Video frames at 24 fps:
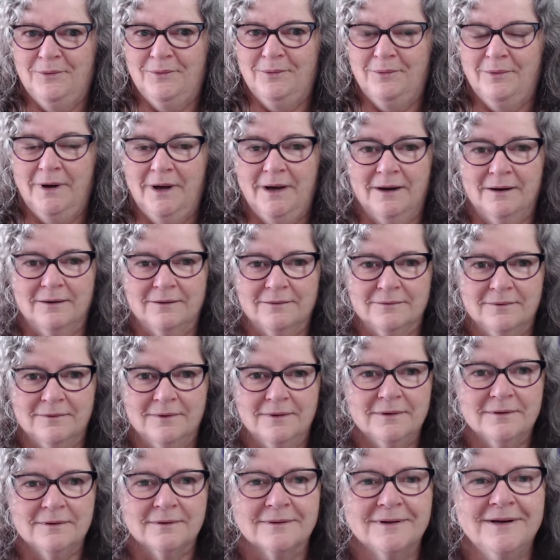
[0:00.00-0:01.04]
Wow.
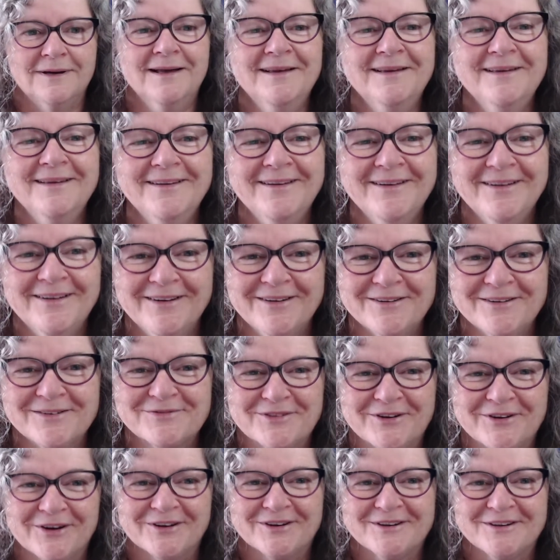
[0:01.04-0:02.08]
Oh,
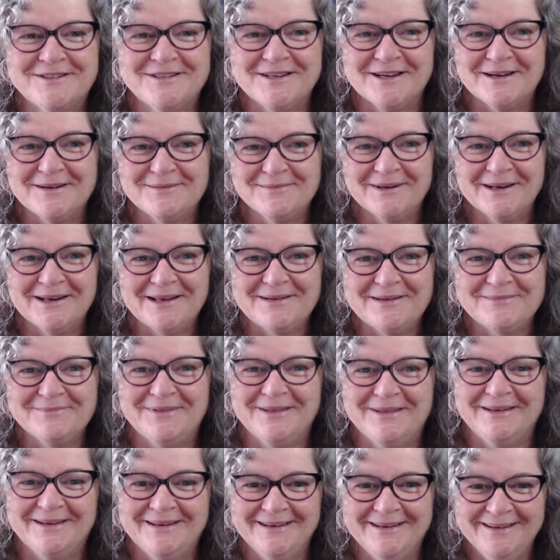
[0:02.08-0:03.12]
I've got a double
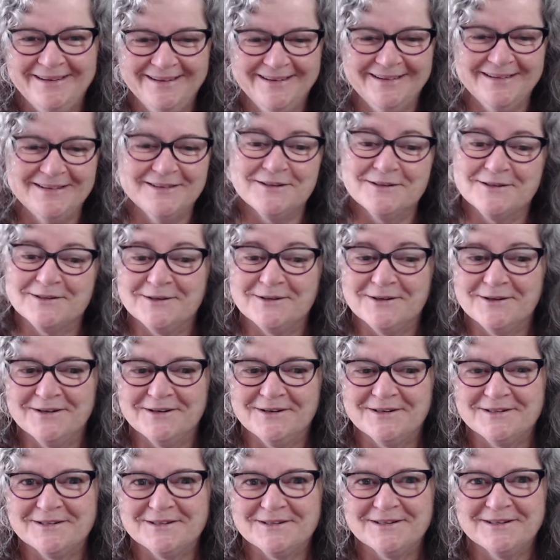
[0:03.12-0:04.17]
up there. Just
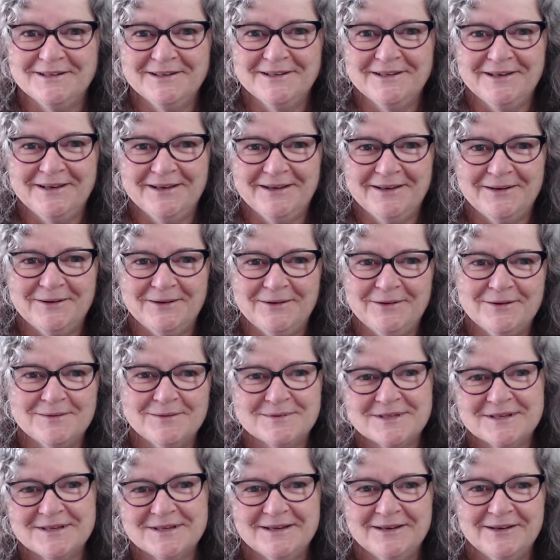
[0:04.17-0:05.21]
noticed.
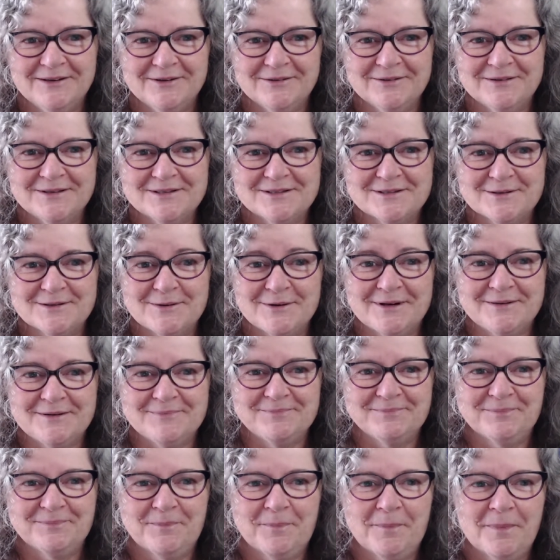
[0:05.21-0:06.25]
Oopsie, on this
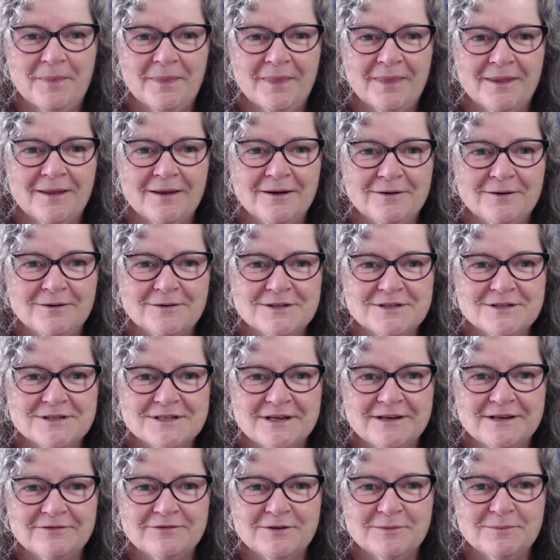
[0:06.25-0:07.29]
screen. I'll
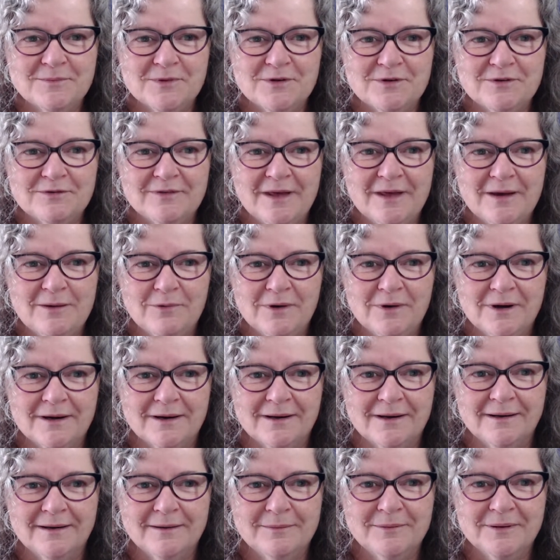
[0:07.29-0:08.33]
just have to move that
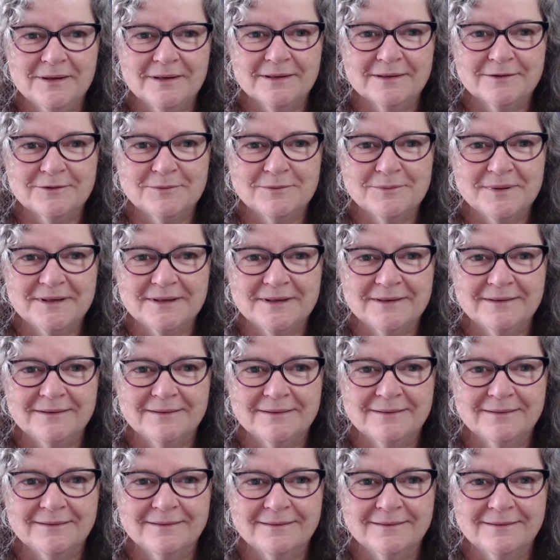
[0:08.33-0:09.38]
one up a little bit.
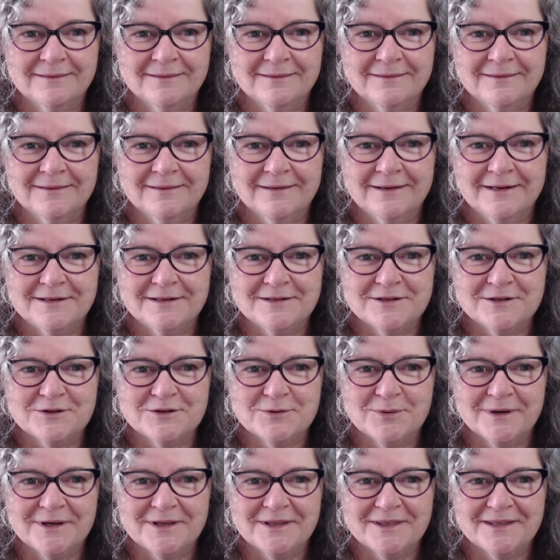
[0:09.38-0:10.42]
Oh, I need to
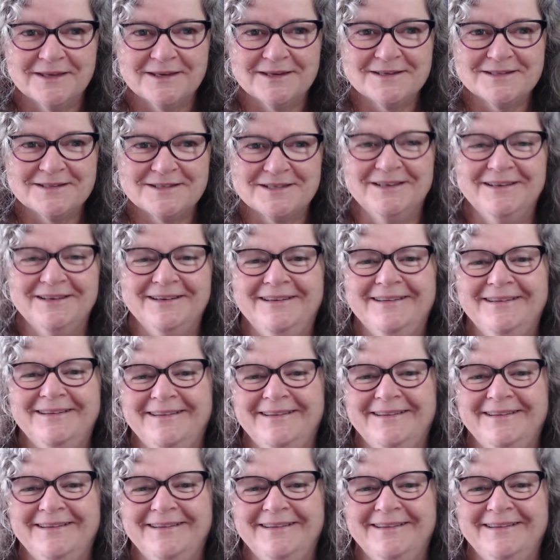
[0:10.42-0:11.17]
tweak these.